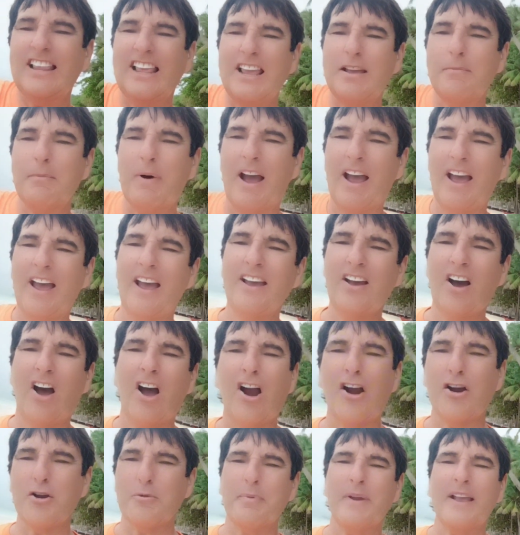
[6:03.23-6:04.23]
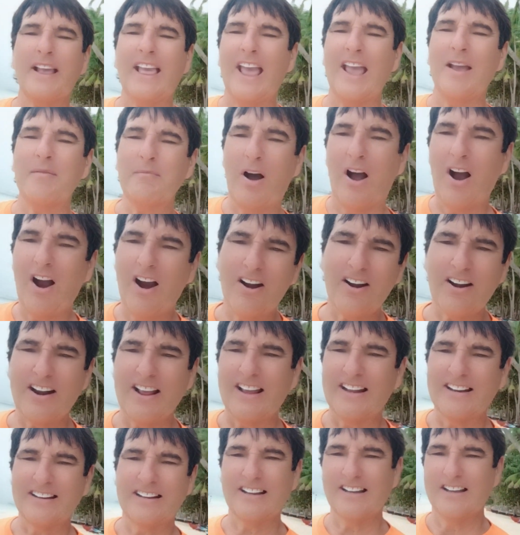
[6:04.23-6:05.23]
my heart became
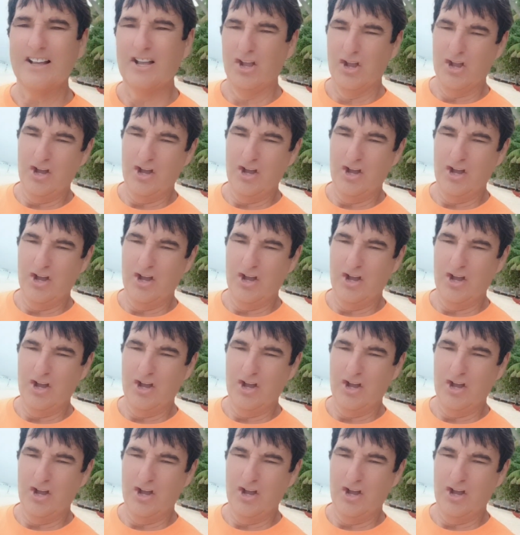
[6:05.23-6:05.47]
hardened.